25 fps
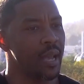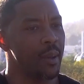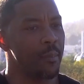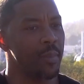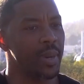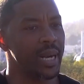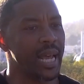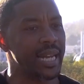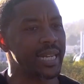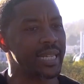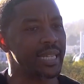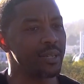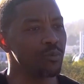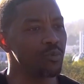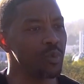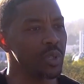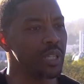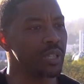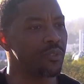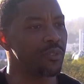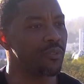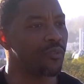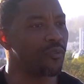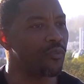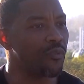But I didn't
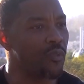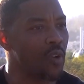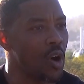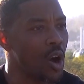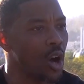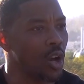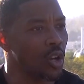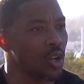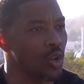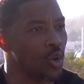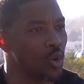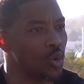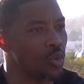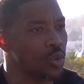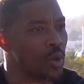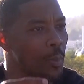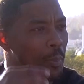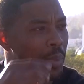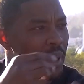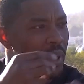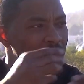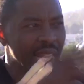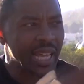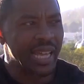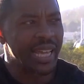really follow the
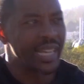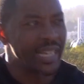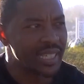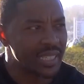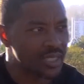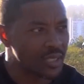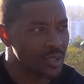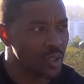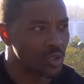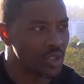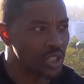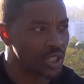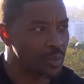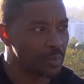plays, so to